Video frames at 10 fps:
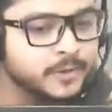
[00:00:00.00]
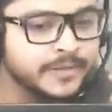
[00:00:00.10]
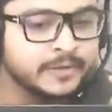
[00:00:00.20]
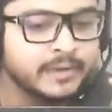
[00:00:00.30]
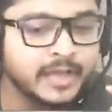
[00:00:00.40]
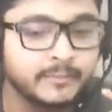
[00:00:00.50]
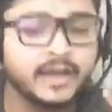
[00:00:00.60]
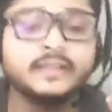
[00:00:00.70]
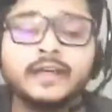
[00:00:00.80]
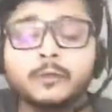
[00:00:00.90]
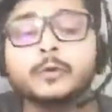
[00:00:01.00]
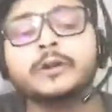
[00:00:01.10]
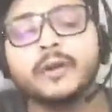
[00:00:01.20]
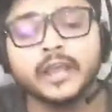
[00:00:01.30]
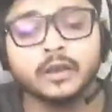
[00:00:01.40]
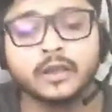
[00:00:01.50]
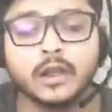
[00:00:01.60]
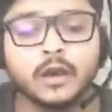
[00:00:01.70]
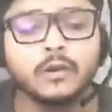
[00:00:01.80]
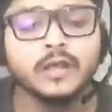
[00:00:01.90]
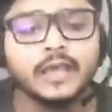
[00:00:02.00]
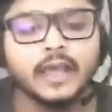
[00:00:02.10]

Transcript: going in my mind that where am I going to go